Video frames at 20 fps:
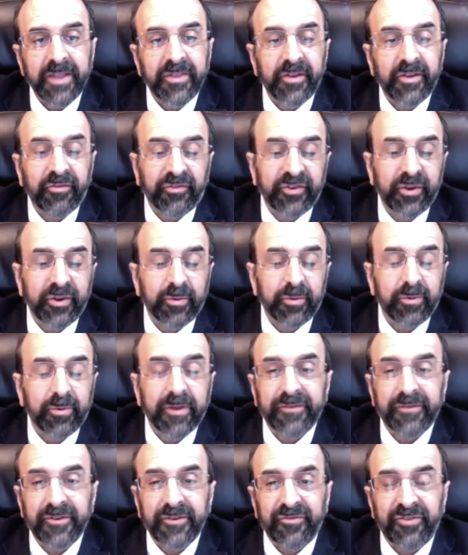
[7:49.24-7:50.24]
and they're still
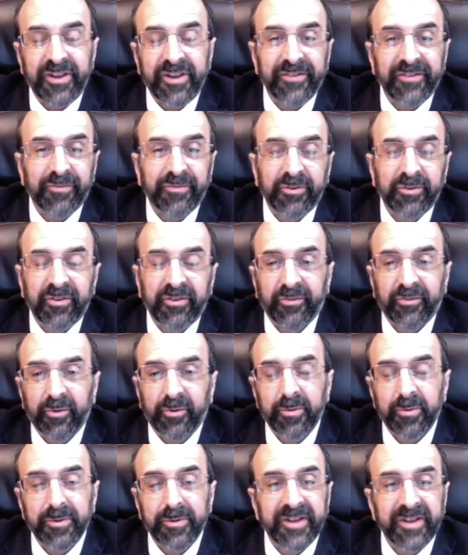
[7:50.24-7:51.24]
refugees, which is
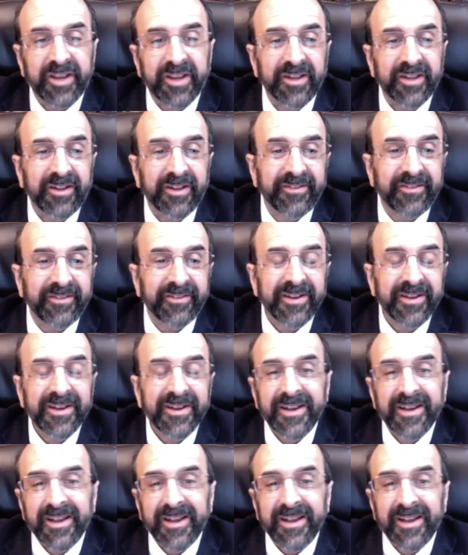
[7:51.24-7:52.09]
sort of ridiculous.